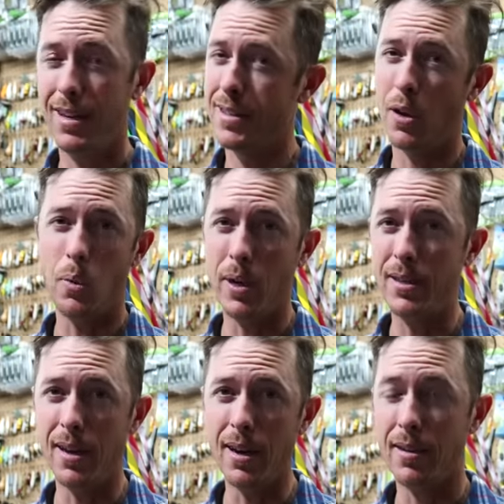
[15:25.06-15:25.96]
it's
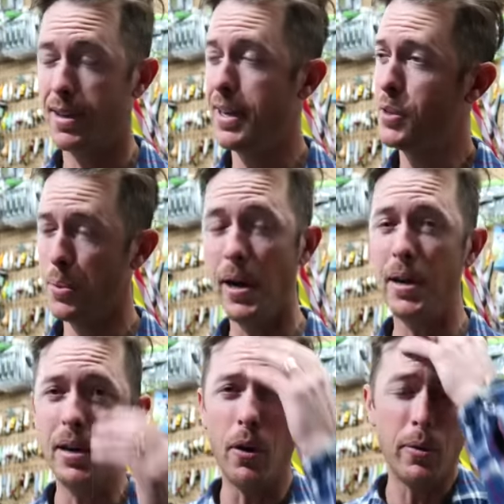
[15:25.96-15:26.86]
always there. It's ready
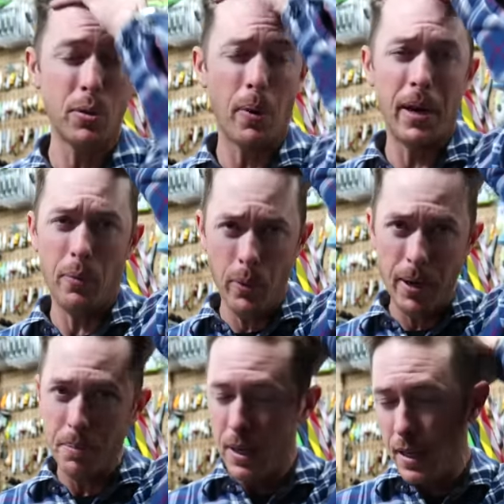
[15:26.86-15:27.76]
to go. It's ready to
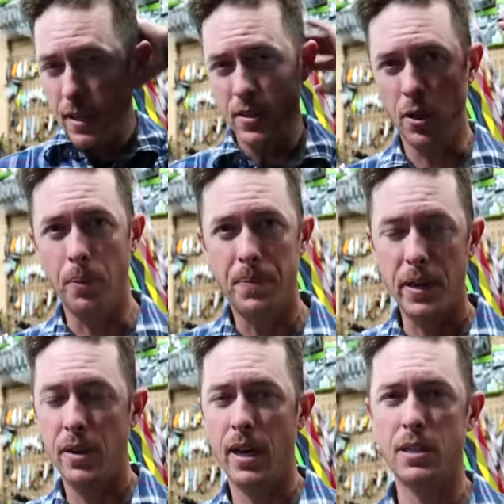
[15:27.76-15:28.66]
rip. So
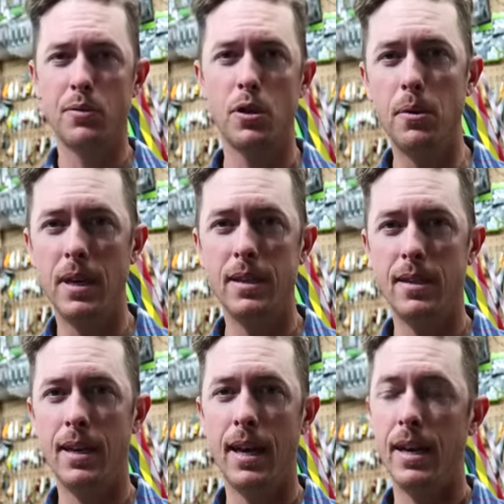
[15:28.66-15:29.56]
thank you guys for tuning in
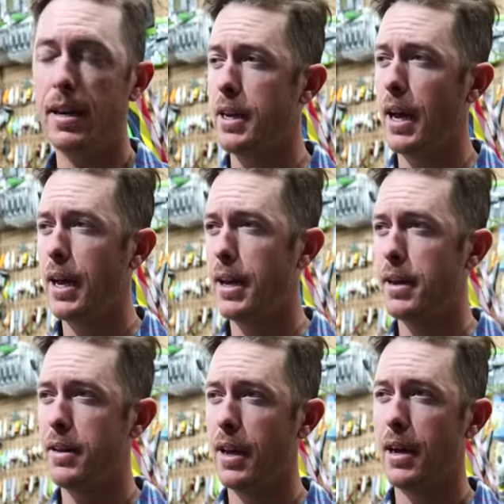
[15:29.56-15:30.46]
today.
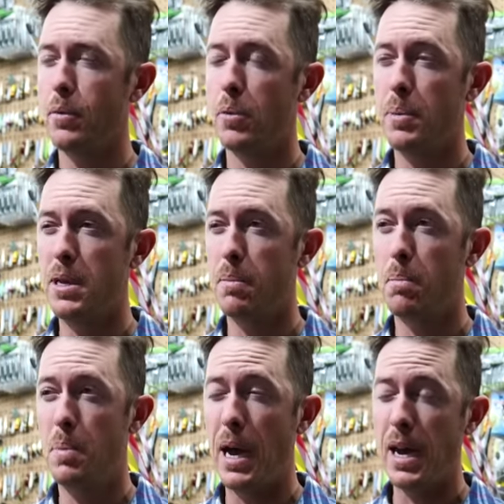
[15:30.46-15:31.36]
And I will be
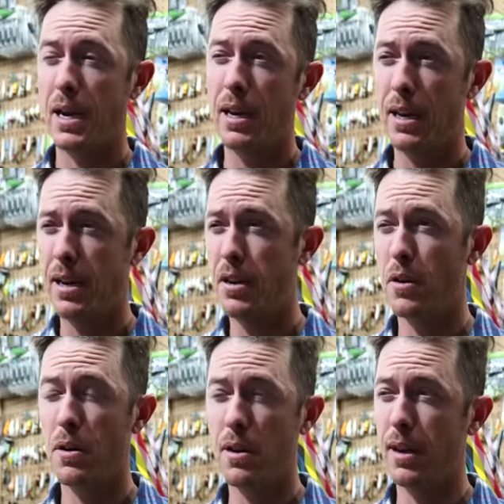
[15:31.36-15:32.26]
back
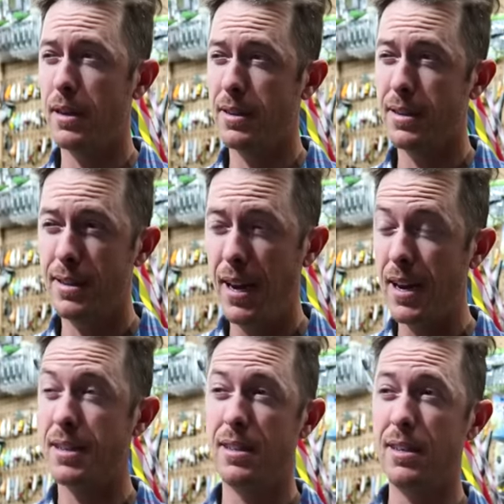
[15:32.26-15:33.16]
here in
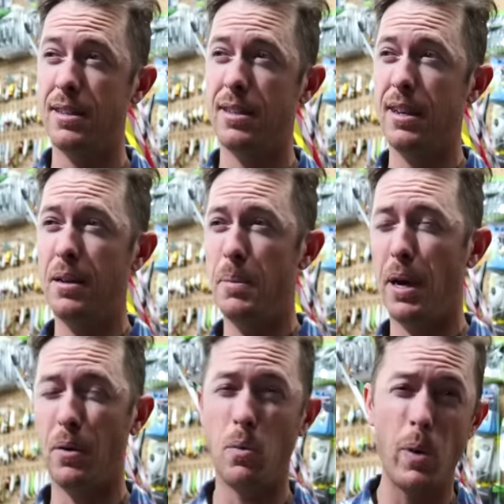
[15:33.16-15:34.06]
Texas in
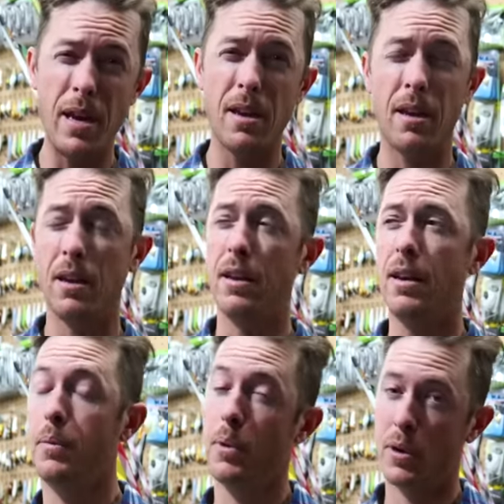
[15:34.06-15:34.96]
about a week.
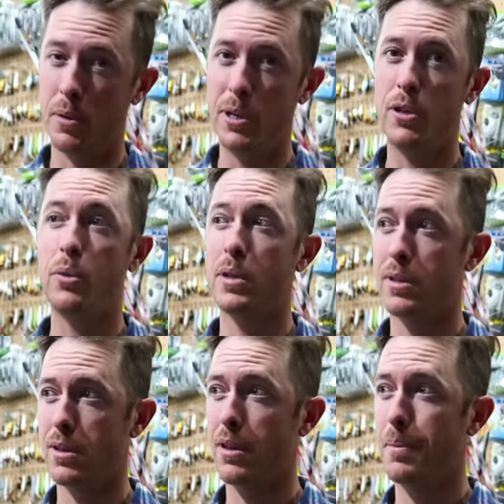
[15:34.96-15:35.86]
We're going to be doing
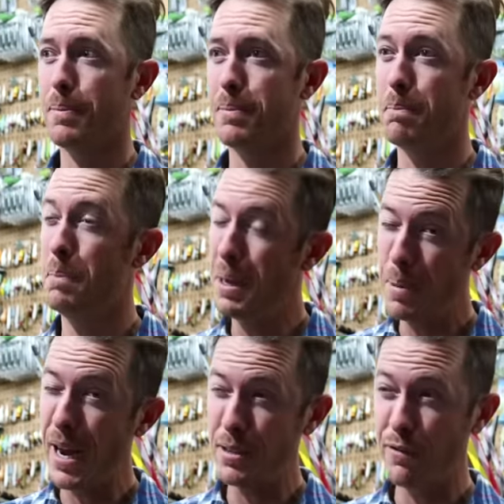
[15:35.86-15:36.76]
some big
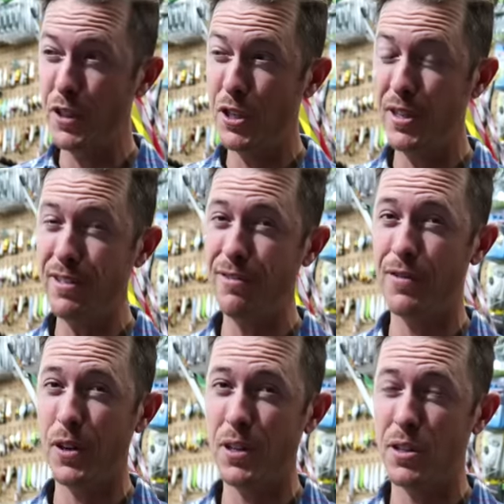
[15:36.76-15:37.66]
bass fishing
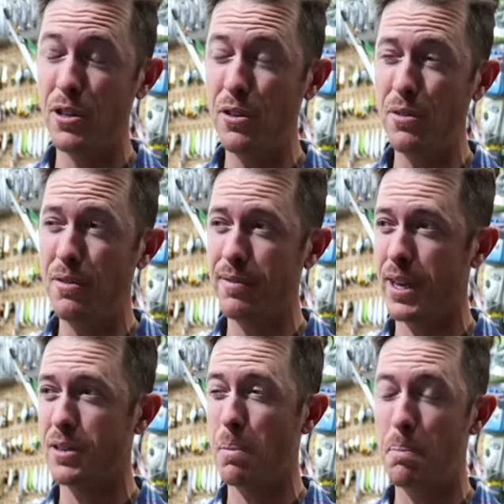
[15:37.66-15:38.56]
very soon.
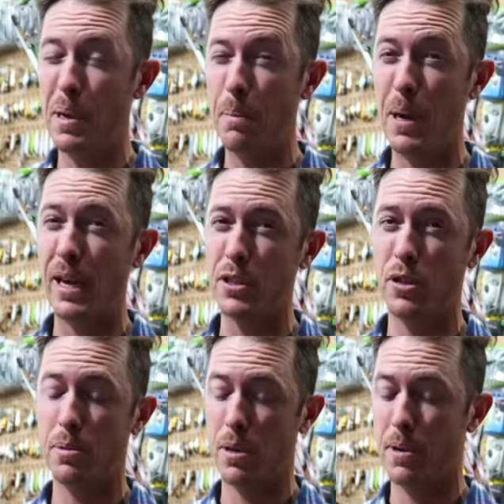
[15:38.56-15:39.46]
Got some big bass
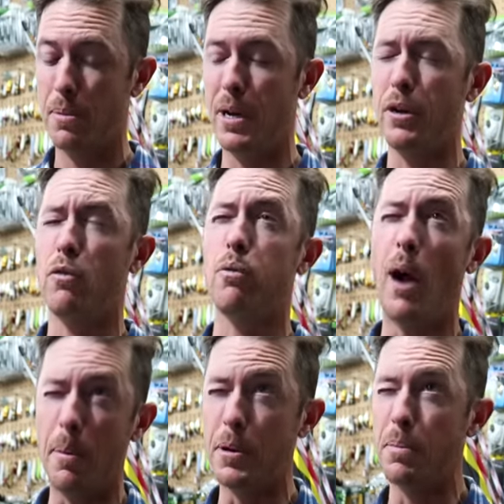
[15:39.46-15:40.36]
trips coming up and
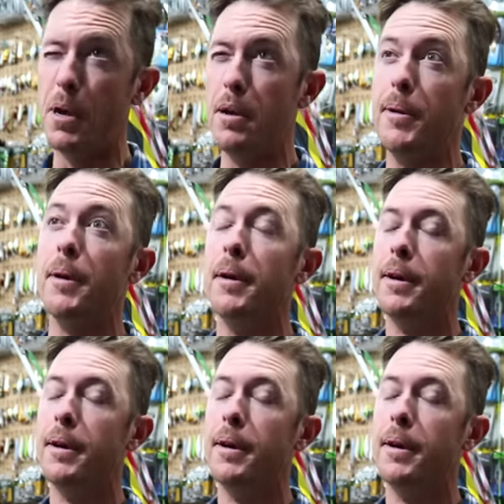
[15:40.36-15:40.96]
crappie, baby.